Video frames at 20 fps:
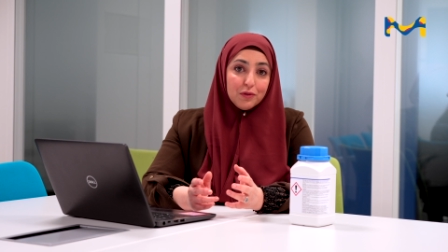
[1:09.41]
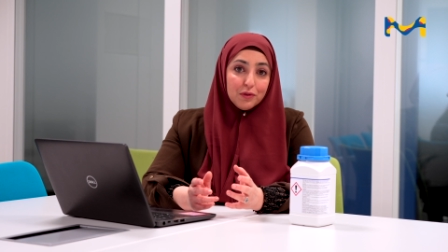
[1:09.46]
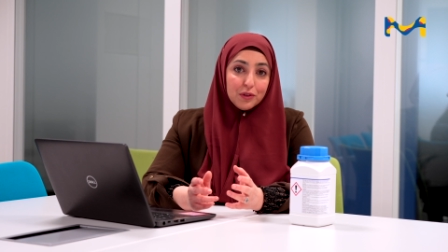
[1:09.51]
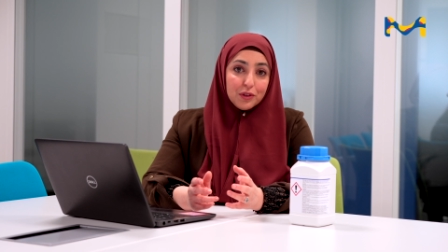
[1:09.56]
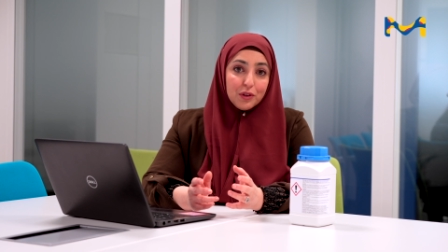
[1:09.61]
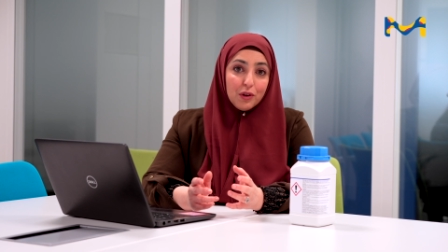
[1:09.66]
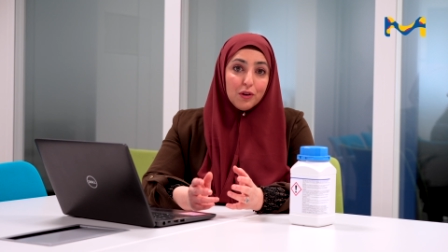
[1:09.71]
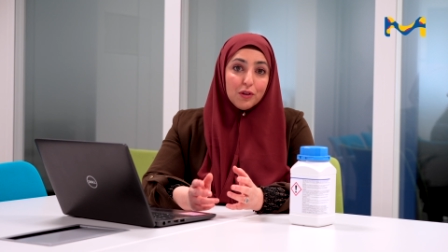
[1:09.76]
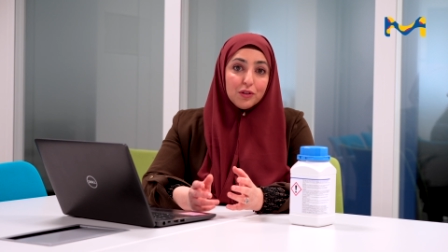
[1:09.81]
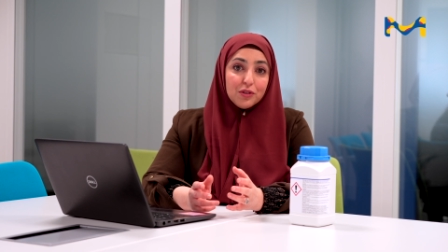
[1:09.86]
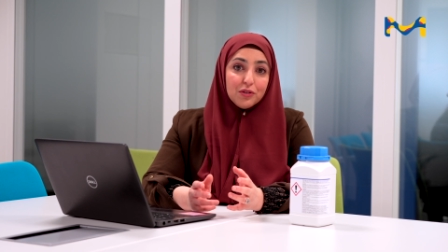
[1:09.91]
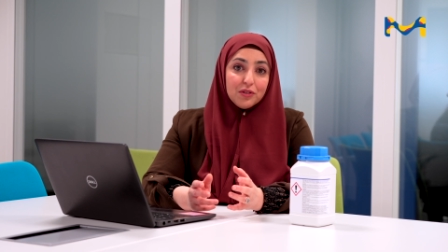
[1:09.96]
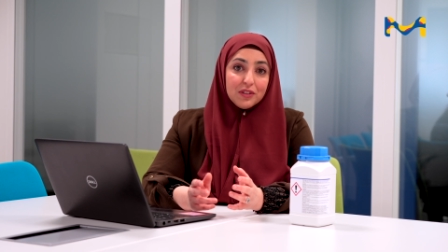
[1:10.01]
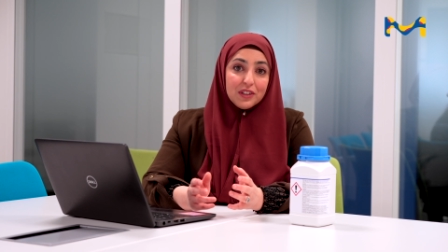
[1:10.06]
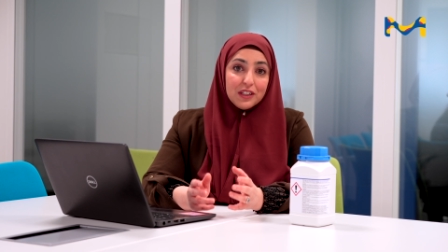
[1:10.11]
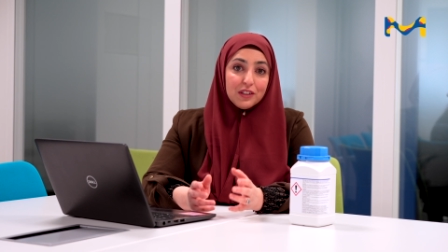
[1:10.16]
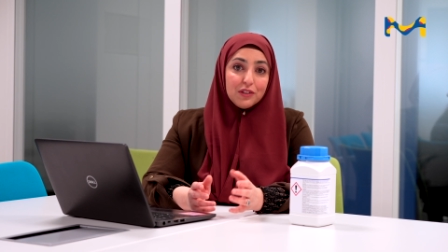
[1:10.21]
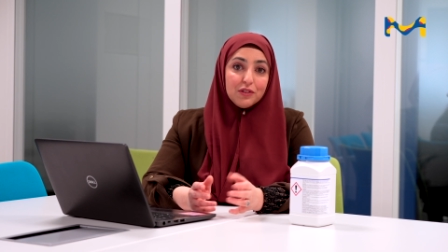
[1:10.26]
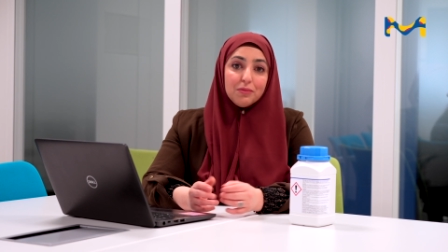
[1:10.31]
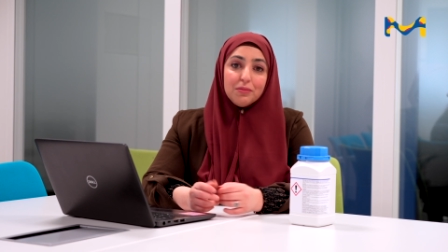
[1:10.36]
food also
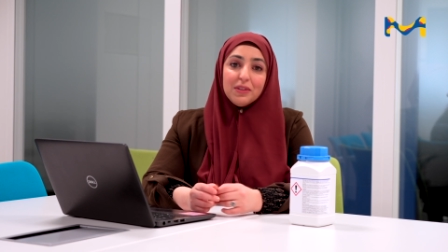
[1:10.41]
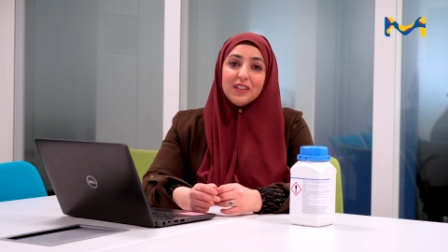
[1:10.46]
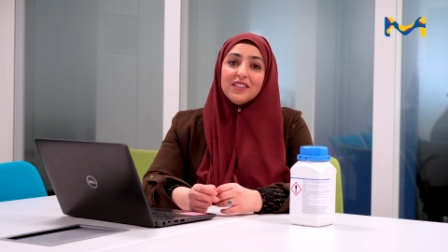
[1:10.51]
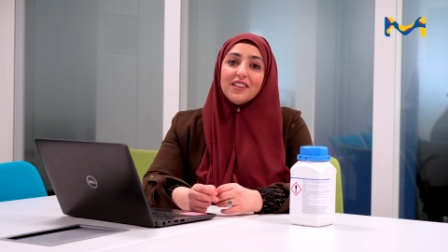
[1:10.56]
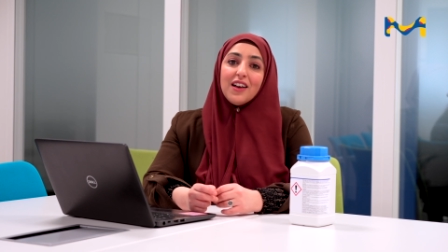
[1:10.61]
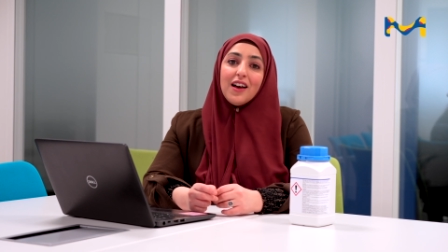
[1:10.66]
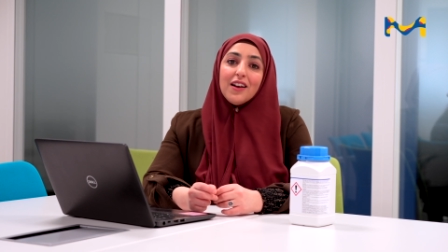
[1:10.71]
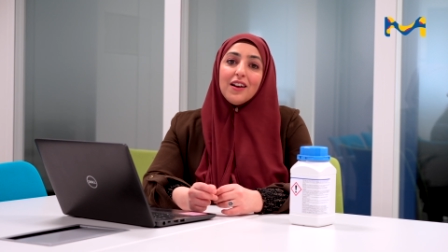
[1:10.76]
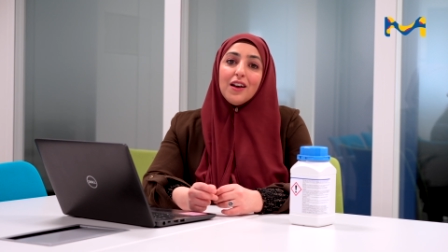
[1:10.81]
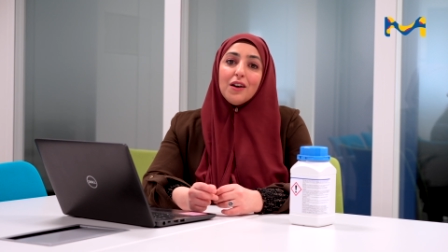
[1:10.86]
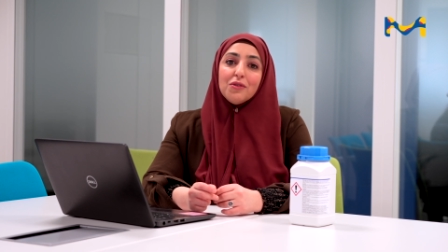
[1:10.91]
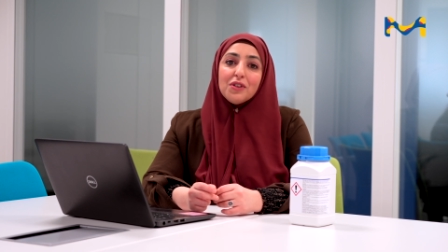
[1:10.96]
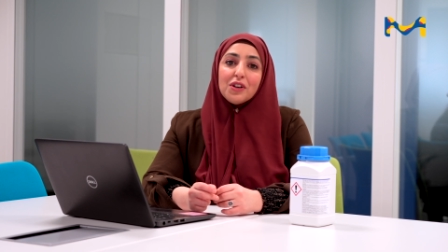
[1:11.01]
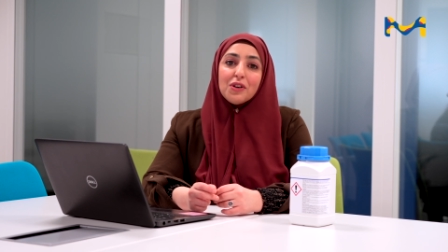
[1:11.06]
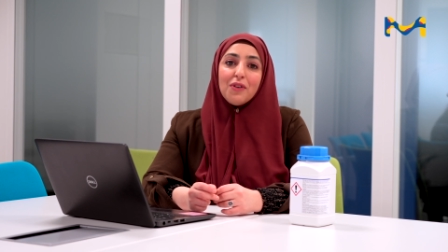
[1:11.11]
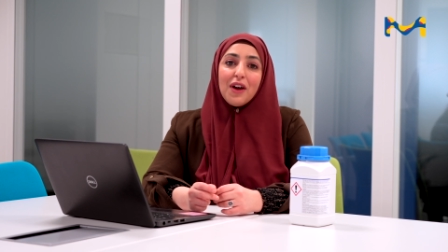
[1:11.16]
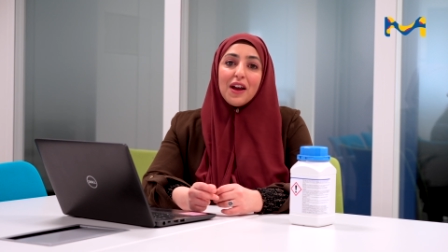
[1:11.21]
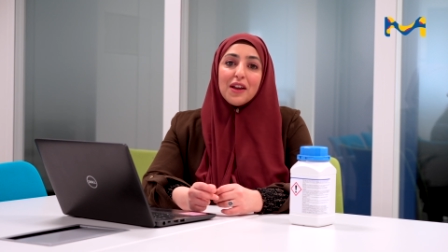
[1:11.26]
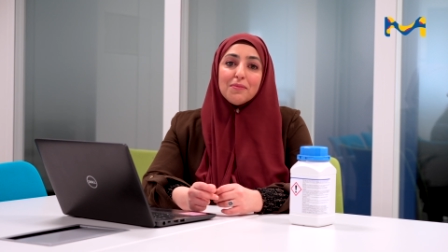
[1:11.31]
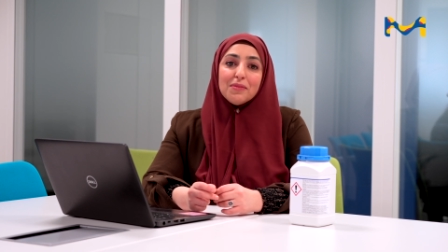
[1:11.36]
need to meet the halal
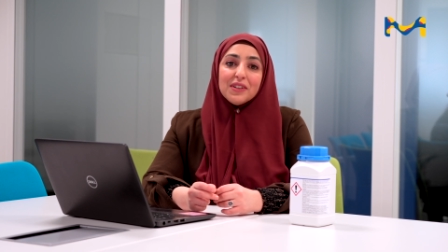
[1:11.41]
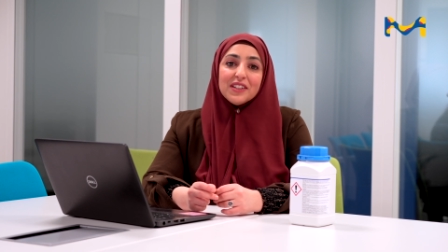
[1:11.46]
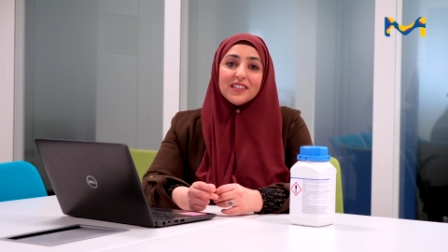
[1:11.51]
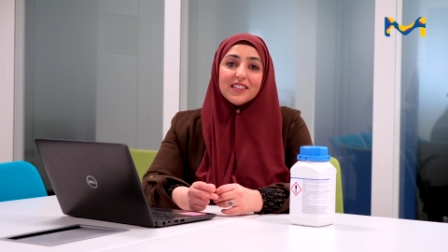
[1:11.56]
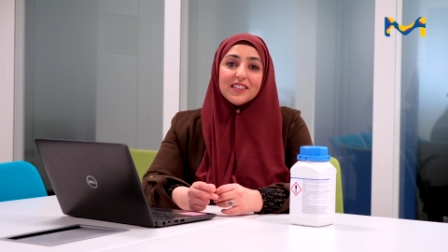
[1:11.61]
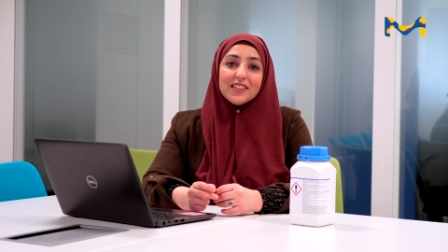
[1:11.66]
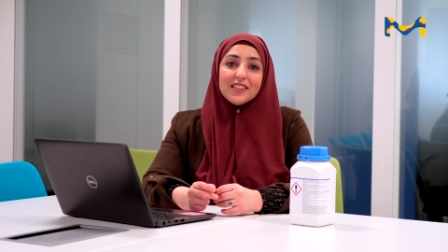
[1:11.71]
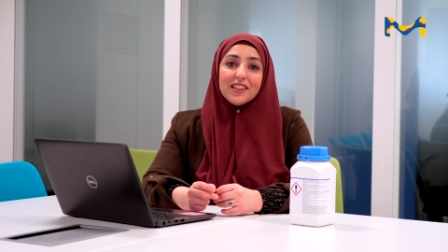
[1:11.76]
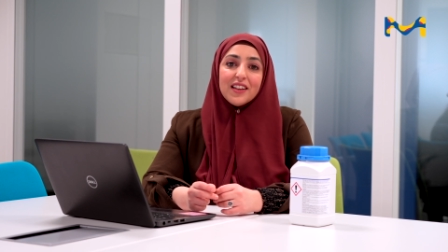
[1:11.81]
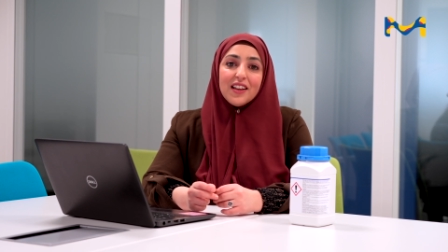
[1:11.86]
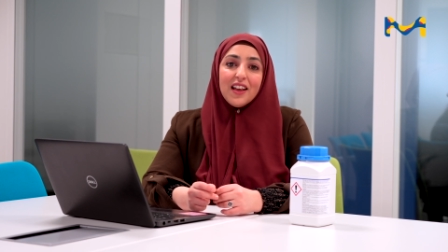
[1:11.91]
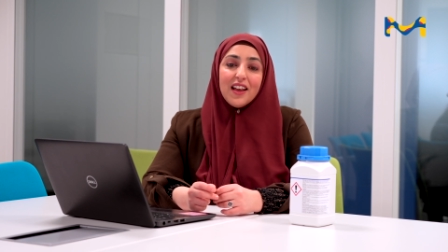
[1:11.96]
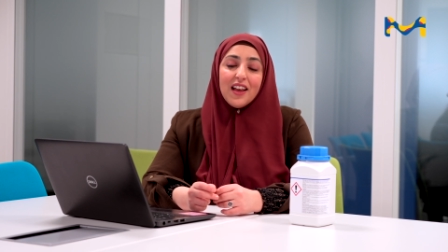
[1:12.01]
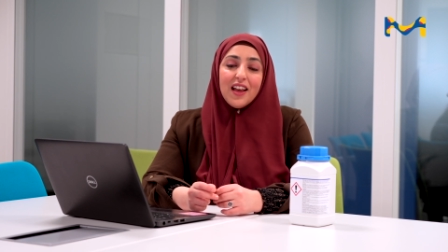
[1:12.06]
requirements.